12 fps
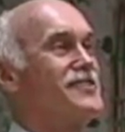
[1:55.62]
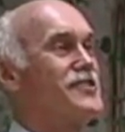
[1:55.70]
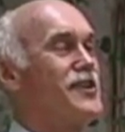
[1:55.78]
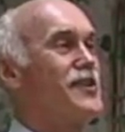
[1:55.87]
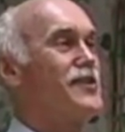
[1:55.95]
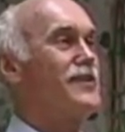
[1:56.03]

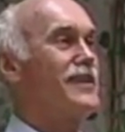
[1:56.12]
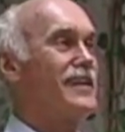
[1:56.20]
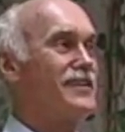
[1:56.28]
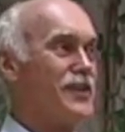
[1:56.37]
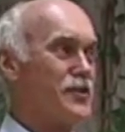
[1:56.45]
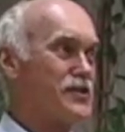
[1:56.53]
So
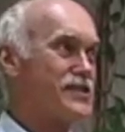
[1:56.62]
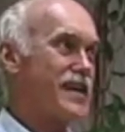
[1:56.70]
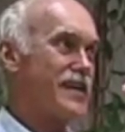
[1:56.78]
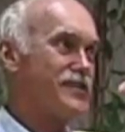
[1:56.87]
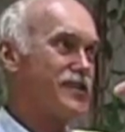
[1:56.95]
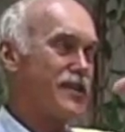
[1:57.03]
I notice
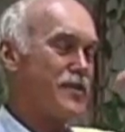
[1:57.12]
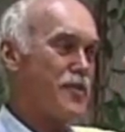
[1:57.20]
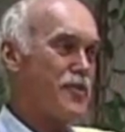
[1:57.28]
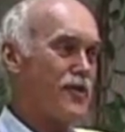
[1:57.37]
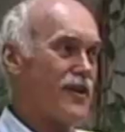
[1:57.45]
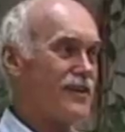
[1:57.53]
that as another
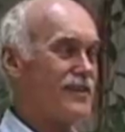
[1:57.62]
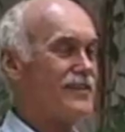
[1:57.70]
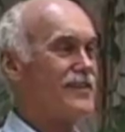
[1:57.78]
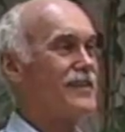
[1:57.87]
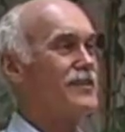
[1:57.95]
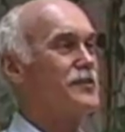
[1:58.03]
thought,
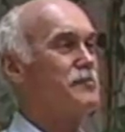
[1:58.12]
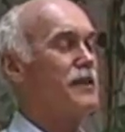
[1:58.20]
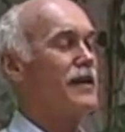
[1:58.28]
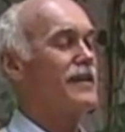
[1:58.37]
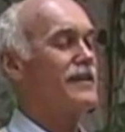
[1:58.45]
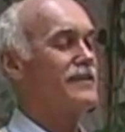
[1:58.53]
and then I go
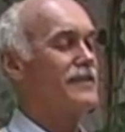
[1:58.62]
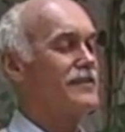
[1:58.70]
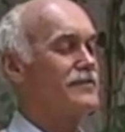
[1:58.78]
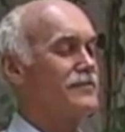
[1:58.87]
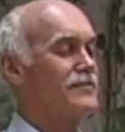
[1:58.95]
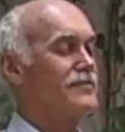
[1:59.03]
back, and
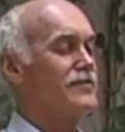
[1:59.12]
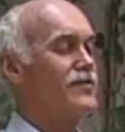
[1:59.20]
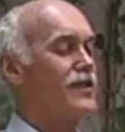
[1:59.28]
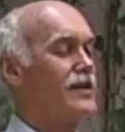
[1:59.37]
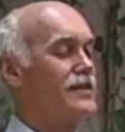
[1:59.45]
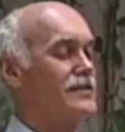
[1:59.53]
then
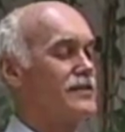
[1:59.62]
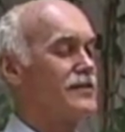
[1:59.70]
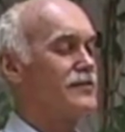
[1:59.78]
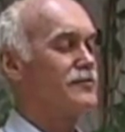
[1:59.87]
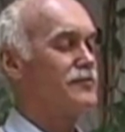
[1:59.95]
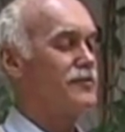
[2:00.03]

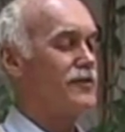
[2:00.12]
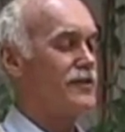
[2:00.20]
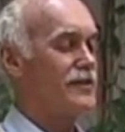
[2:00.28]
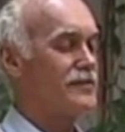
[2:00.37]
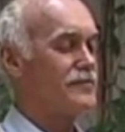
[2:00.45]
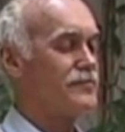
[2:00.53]
rising,
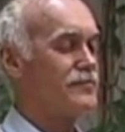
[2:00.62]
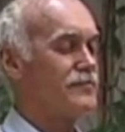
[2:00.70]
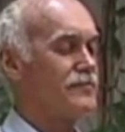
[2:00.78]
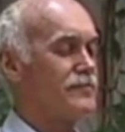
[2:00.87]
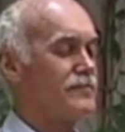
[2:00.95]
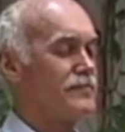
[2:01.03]
falling,
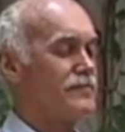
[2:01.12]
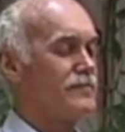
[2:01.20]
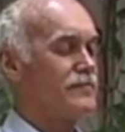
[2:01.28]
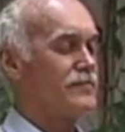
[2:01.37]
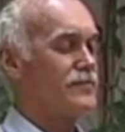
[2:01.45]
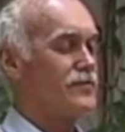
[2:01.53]

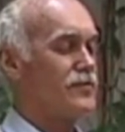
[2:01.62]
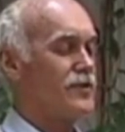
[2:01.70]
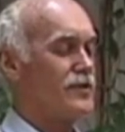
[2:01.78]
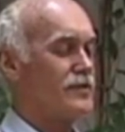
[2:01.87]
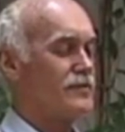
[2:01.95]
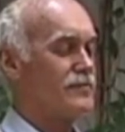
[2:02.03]

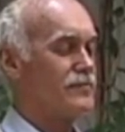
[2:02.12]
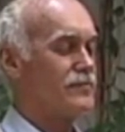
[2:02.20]
falling.